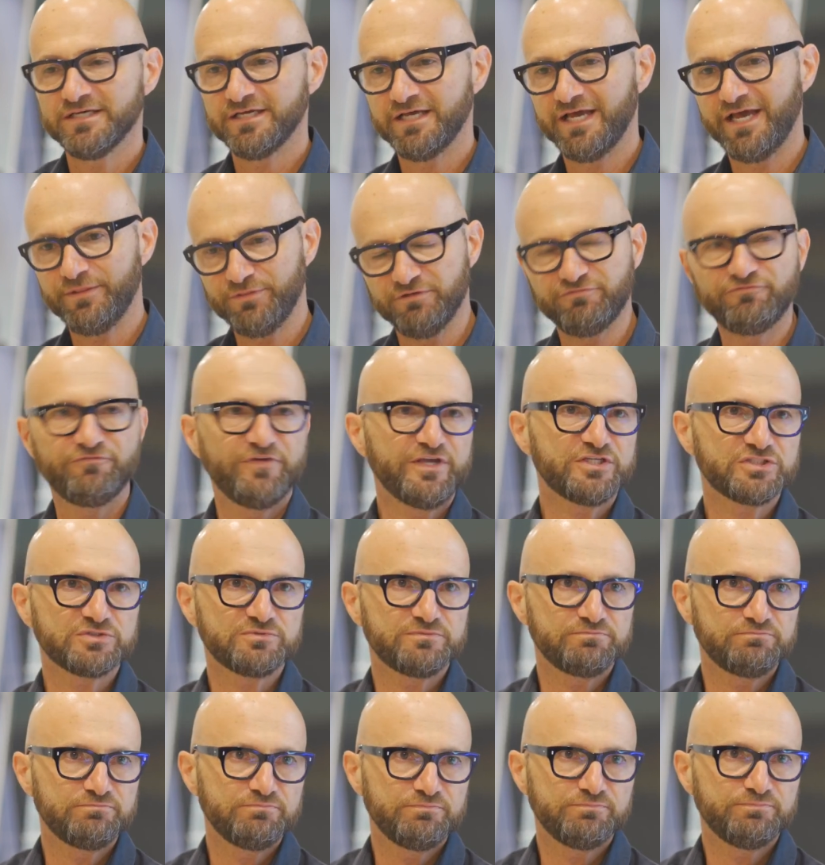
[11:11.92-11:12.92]
and the
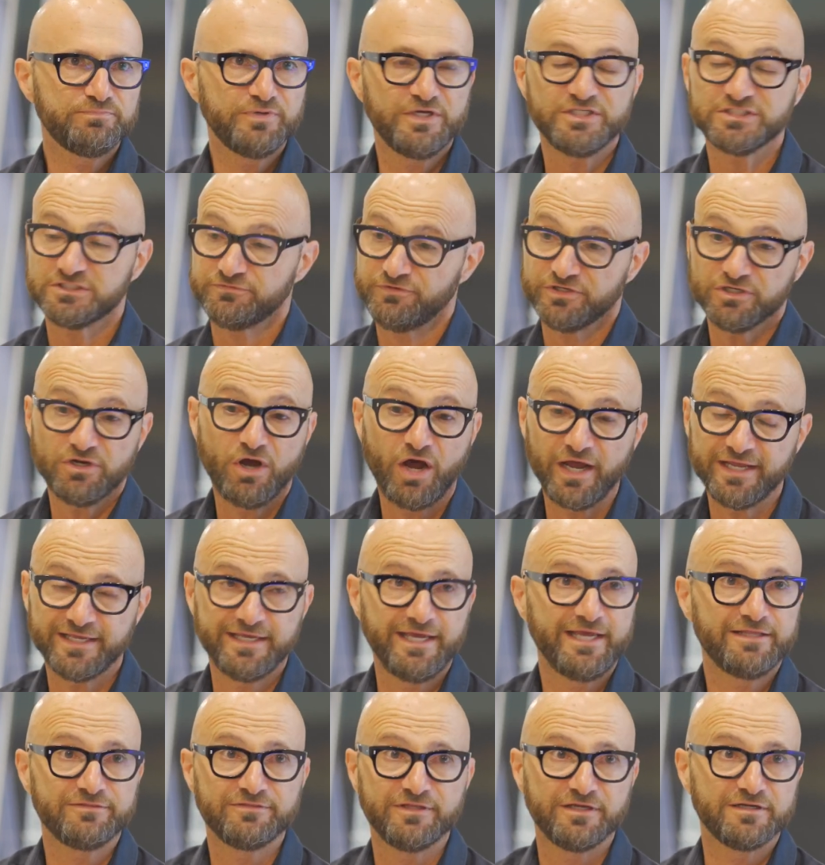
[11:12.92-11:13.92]
fixed piece of it, I
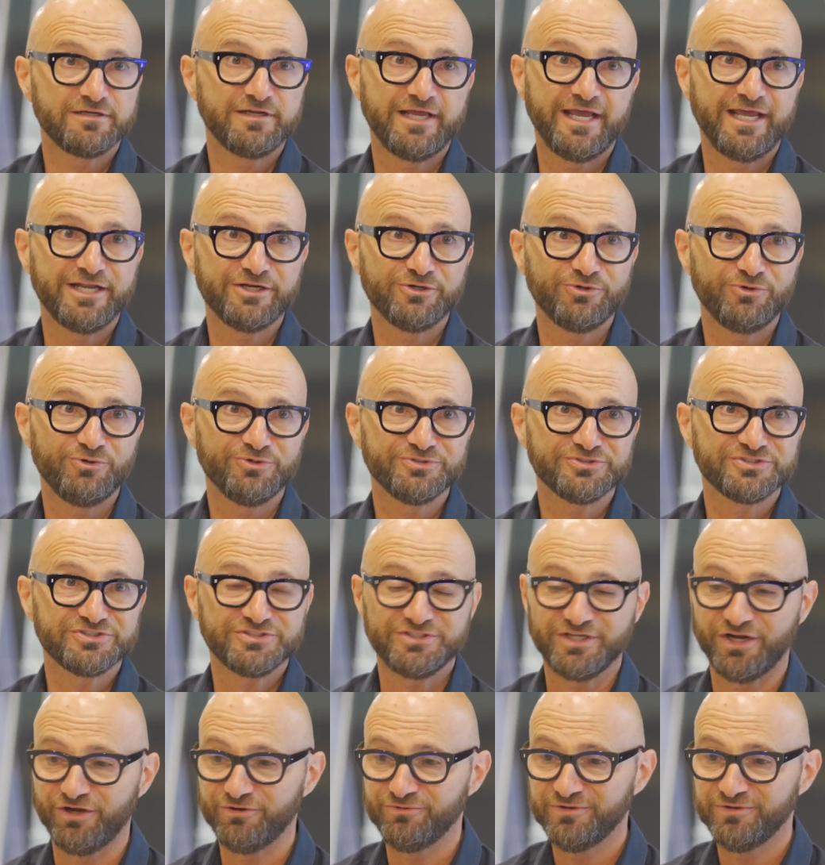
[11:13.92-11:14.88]
get that landlords,